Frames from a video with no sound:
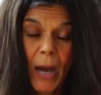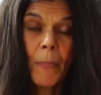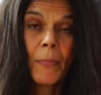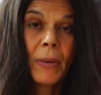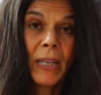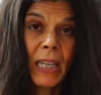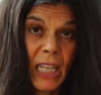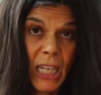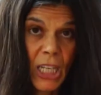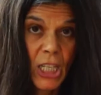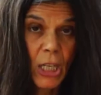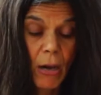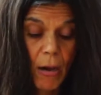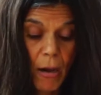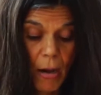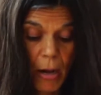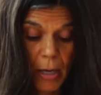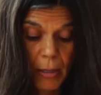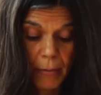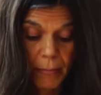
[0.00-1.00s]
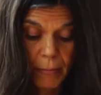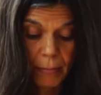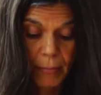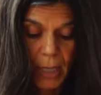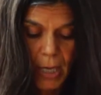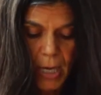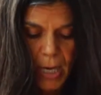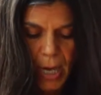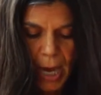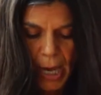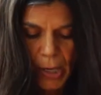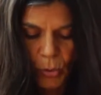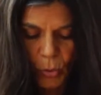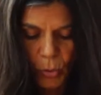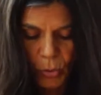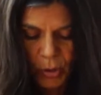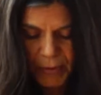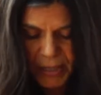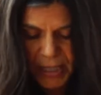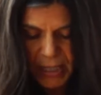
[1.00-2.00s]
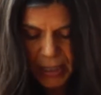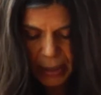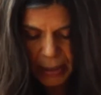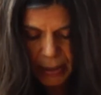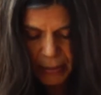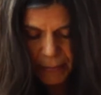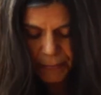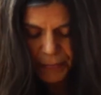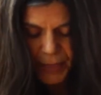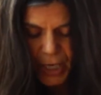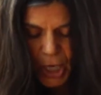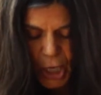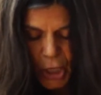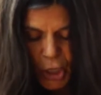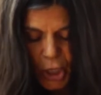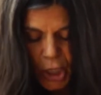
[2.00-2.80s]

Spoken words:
were now beginning to hurt. And all of a sudden,